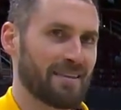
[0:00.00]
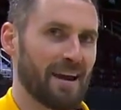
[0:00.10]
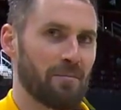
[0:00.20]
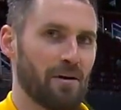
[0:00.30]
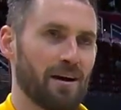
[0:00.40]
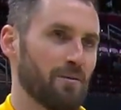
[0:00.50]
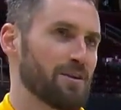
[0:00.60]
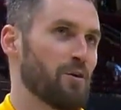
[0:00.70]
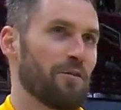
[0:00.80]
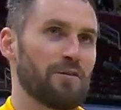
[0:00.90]
there, but we
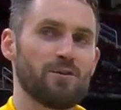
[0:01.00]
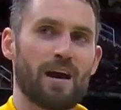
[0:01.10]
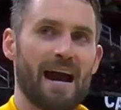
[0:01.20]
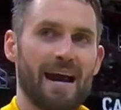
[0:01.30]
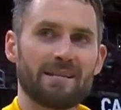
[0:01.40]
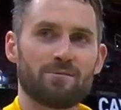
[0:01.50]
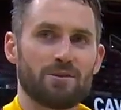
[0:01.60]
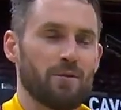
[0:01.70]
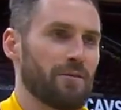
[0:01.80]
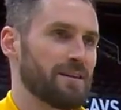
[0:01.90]
do it for you guys, we
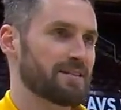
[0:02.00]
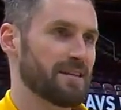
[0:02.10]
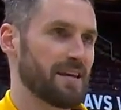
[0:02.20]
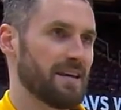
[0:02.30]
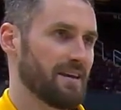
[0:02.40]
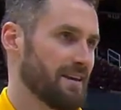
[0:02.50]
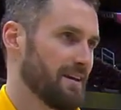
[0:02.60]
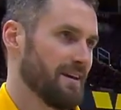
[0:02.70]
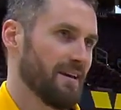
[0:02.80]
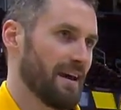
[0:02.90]
do it for the city,
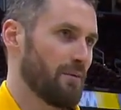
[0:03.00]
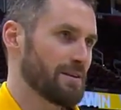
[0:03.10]
and we